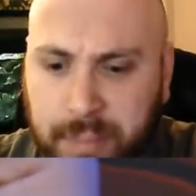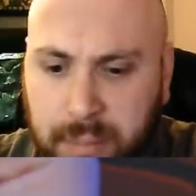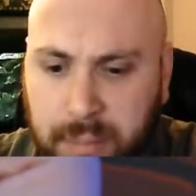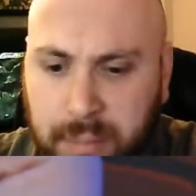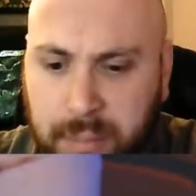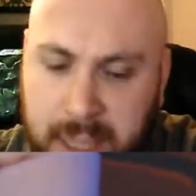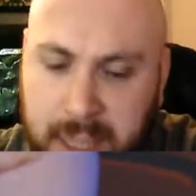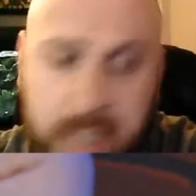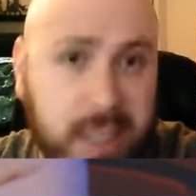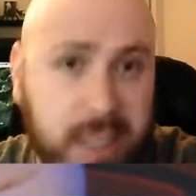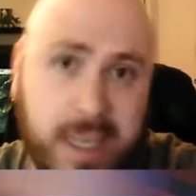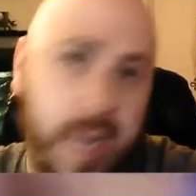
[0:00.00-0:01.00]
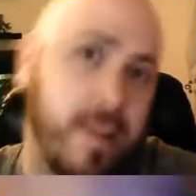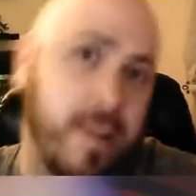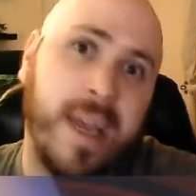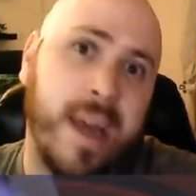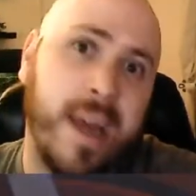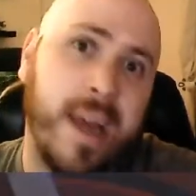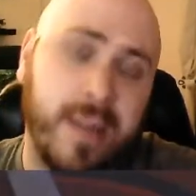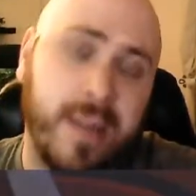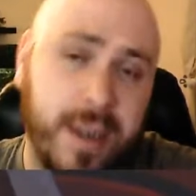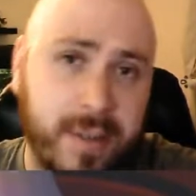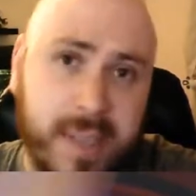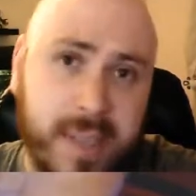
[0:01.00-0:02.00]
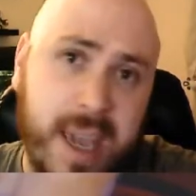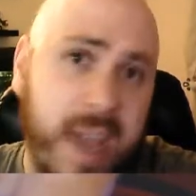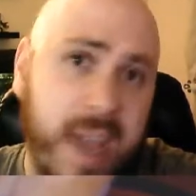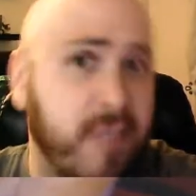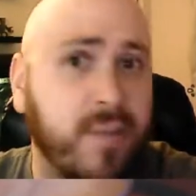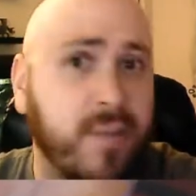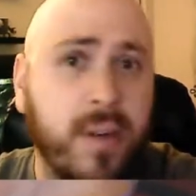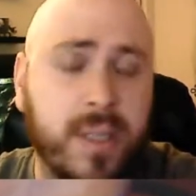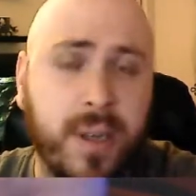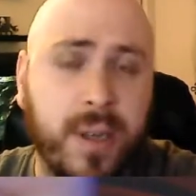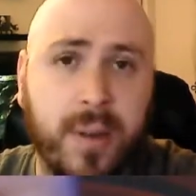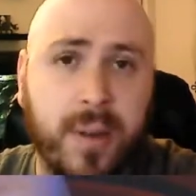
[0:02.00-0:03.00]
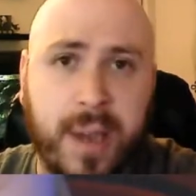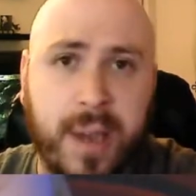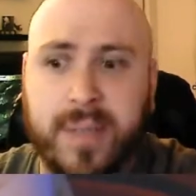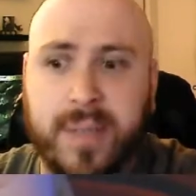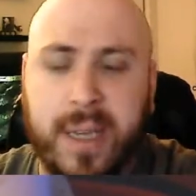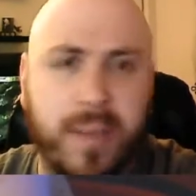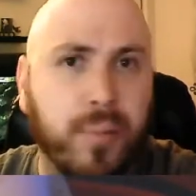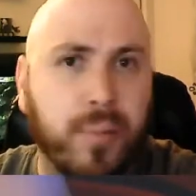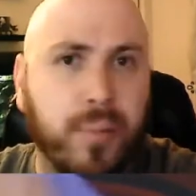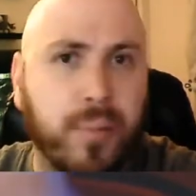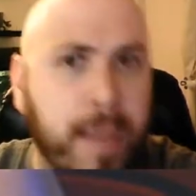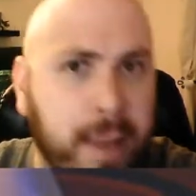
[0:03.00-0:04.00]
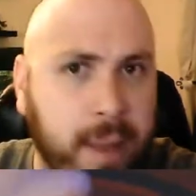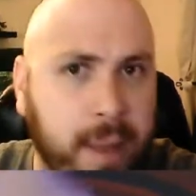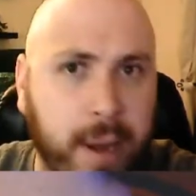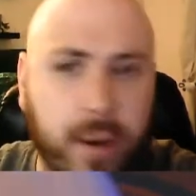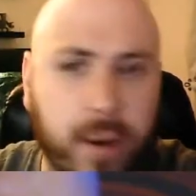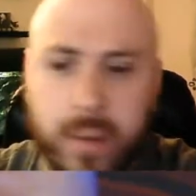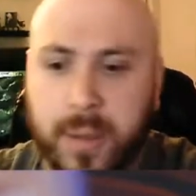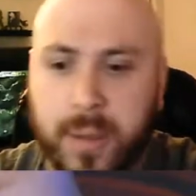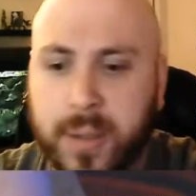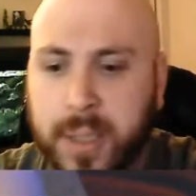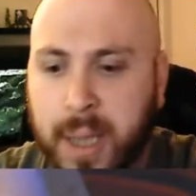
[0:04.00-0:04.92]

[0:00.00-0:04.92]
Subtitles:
They just decided to lay down a layer of cyan first, kind of as like a priming layer almost.